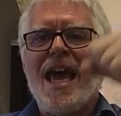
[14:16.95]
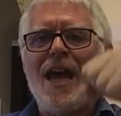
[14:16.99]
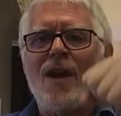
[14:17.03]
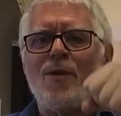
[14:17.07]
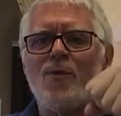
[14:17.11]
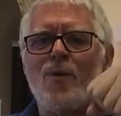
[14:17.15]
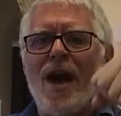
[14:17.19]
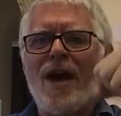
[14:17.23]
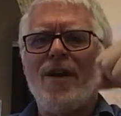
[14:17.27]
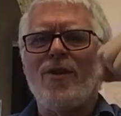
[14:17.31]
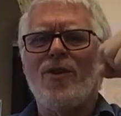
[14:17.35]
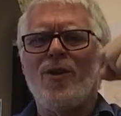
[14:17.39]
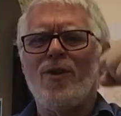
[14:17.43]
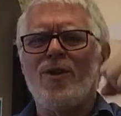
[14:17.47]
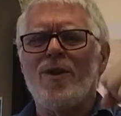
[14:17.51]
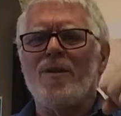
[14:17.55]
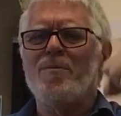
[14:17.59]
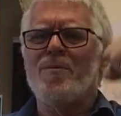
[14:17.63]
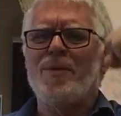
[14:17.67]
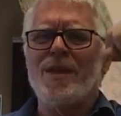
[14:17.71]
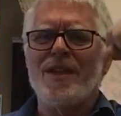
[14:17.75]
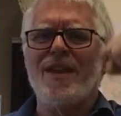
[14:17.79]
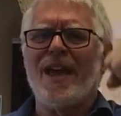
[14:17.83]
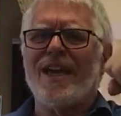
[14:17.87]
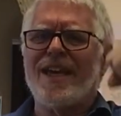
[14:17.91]
And rather
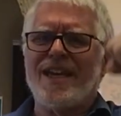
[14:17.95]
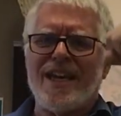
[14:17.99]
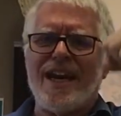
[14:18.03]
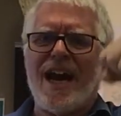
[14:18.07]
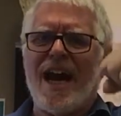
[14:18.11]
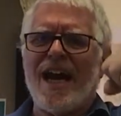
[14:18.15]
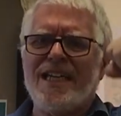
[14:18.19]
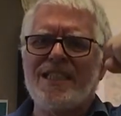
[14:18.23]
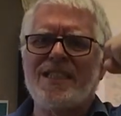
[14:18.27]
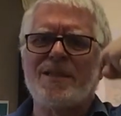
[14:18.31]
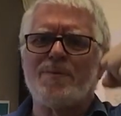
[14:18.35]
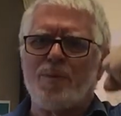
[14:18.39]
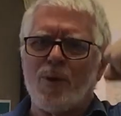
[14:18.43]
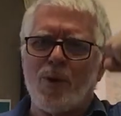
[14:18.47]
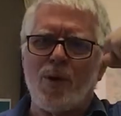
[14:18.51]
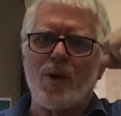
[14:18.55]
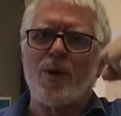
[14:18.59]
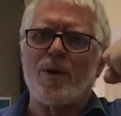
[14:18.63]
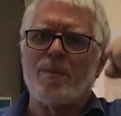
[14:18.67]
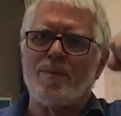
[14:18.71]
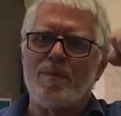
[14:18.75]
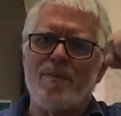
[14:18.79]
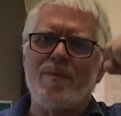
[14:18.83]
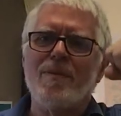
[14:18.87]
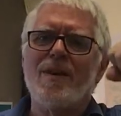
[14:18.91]
than be like an
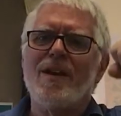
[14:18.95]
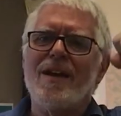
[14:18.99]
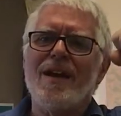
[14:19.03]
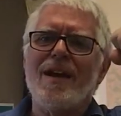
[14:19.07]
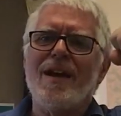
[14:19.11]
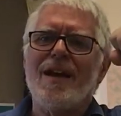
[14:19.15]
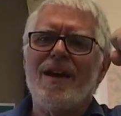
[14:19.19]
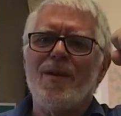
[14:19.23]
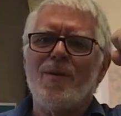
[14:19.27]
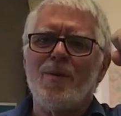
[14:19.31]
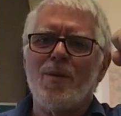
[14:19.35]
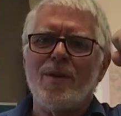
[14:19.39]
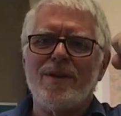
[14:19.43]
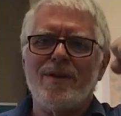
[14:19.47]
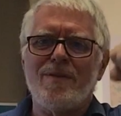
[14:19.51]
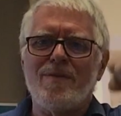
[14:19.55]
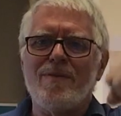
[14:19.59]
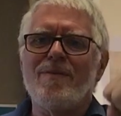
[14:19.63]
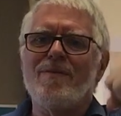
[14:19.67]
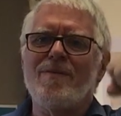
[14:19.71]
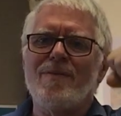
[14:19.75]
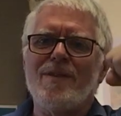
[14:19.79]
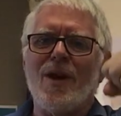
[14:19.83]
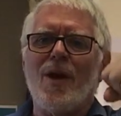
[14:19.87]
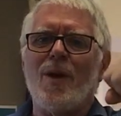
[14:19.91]
iceberg with
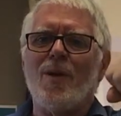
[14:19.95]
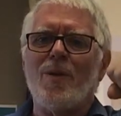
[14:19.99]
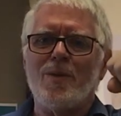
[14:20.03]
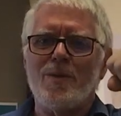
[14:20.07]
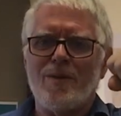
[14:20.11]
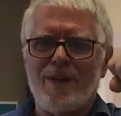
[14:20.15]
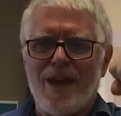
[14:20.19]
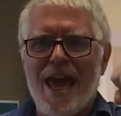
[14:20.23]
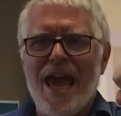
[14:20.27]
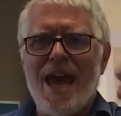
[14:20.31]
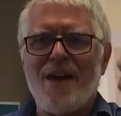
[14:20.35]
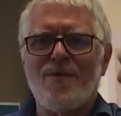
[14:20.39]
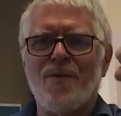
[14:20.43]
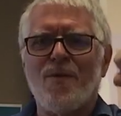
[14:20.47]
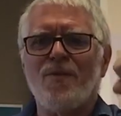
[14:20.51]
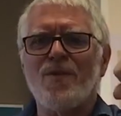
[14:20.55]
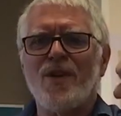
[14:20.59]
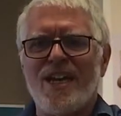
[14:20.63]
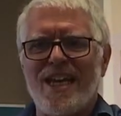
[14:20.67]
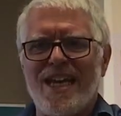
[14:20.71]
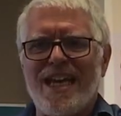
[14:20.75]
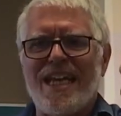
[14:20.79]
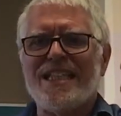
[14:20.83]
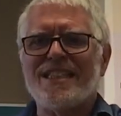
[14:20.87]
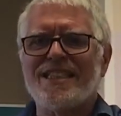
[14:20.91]
half of
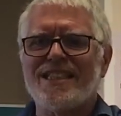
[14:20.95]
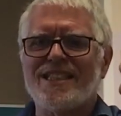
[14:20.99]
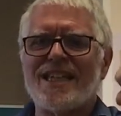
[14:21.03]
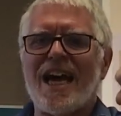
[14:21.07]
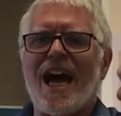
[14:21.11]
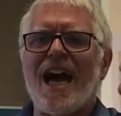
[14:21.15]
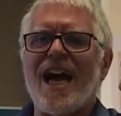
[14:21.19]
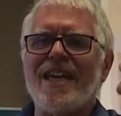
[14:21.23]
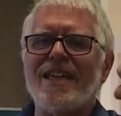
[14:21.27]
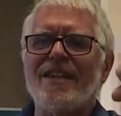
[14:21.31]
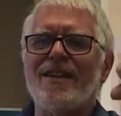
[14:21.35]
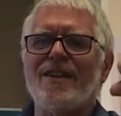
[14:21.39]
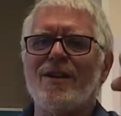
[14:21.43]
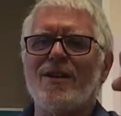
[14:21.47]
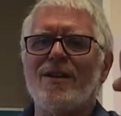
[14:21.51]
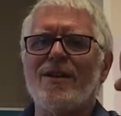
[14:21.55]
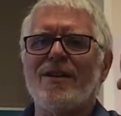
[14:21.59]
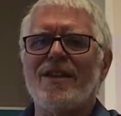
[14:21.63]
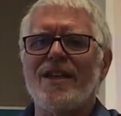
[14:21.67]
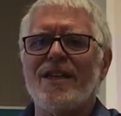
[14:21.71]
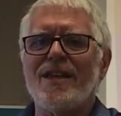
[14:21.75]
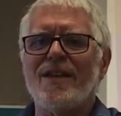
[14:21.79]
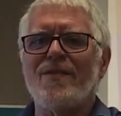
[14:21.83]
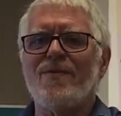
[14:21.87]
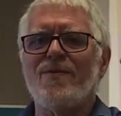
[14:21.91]
it inside
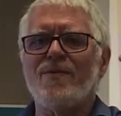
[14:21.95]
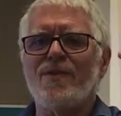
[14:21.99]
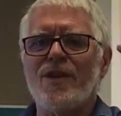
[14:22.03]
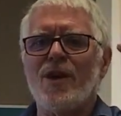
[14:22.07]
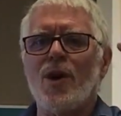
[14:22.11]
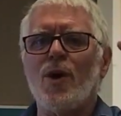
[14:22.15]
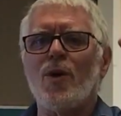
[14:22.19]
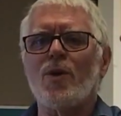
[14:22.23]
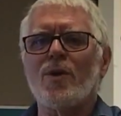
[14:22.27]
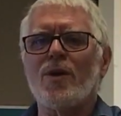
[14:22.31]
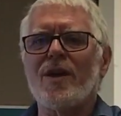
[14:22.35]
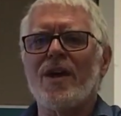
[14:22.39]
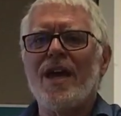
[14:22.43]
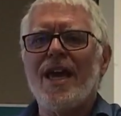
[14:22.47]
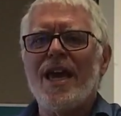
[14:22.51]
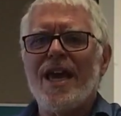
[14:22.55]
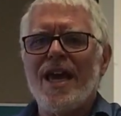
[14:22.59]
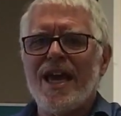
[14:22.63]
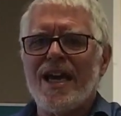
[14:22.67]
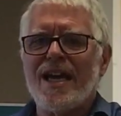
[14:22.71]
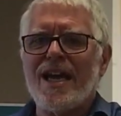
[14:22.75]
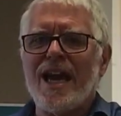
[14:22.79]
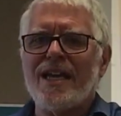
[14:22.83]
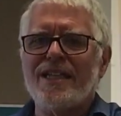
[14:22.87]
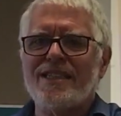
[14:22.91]
the yolk,
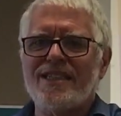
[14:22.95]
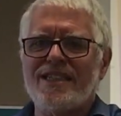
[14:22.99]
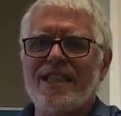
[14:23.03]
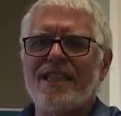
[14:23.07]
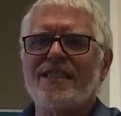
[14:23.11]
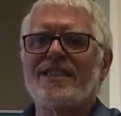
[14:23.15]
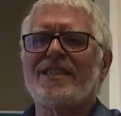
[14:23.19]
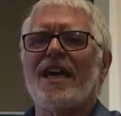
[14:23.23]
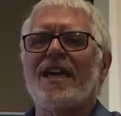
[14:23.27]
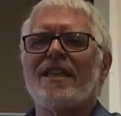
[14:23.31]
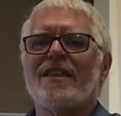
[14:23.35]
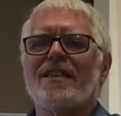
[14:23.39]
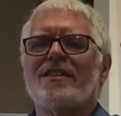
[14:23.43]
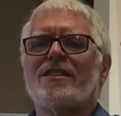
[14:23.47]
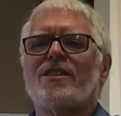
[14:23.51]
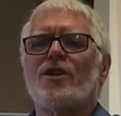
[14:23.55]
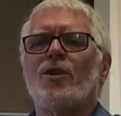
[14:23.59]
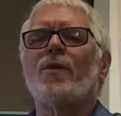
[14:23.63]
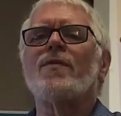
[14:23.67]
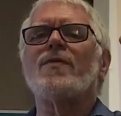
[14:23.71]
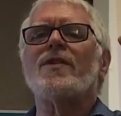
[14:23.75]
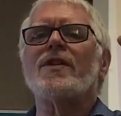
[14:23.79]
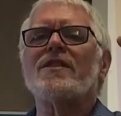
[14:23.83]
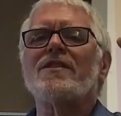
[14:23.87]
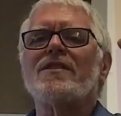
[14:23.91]
it kind of sits on the
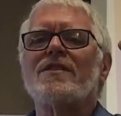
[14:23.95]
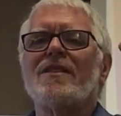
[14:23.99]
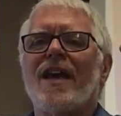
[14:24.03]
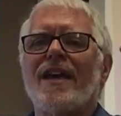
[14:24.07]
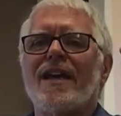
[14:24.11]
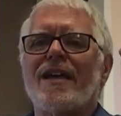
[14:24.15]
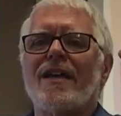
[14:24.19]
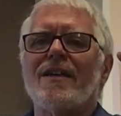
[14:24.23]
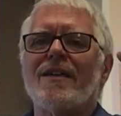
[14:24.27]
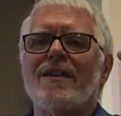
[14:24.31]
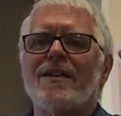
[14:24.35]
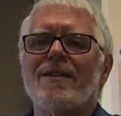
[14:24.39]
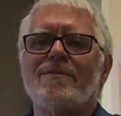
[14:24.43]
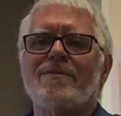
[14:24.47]
surface like